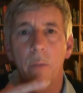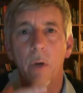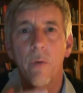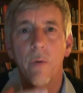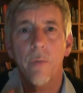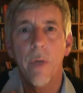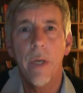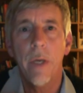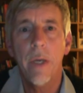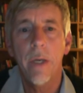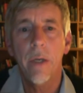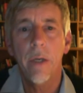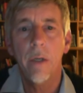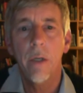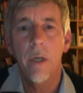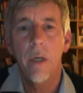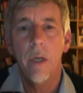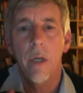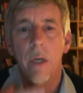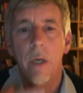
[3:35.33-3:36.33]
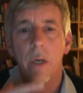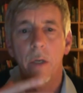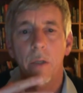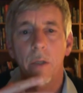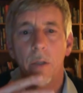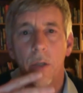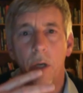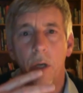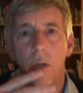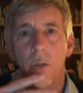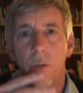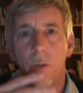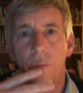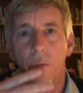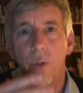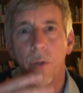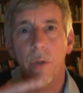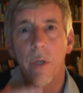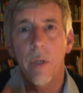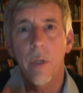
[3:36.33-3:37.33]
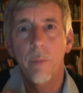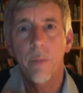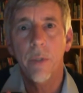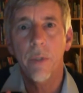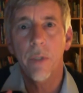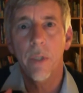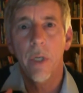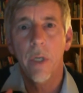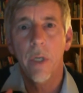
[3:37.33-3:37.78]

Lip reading: of air out of your lips